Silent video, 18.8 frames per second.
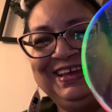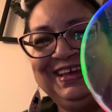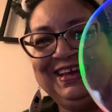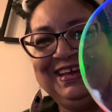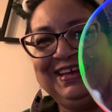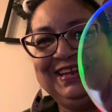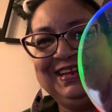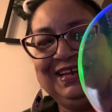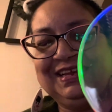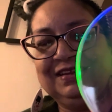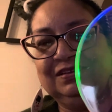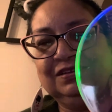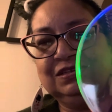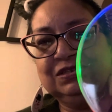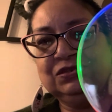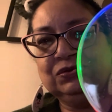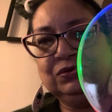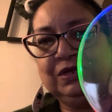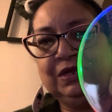And then the
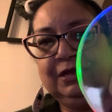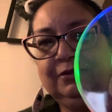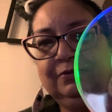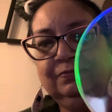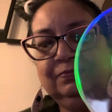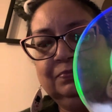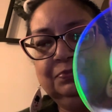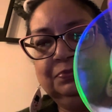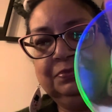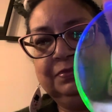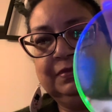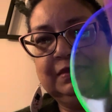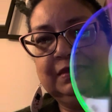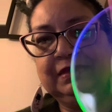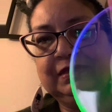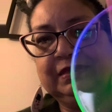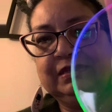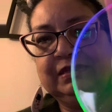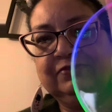straight
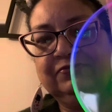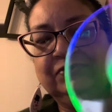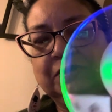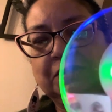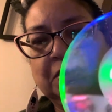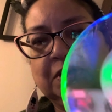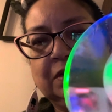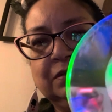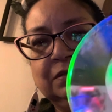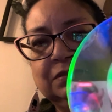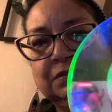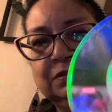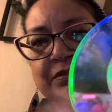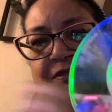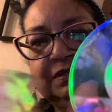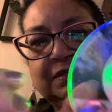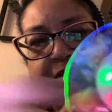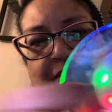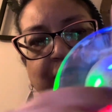different
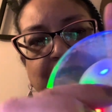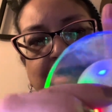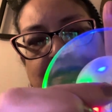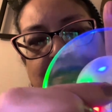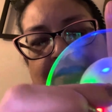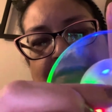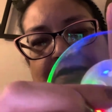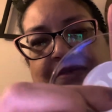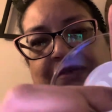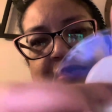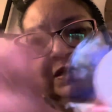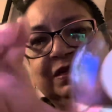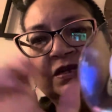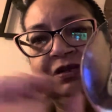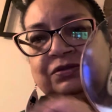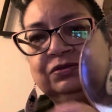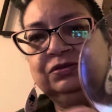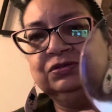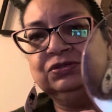colors, and
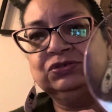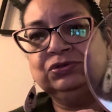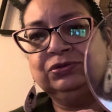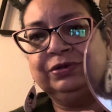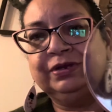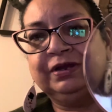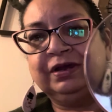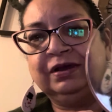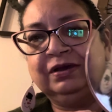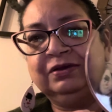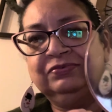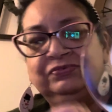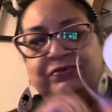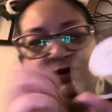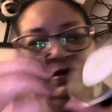then you just turn it off.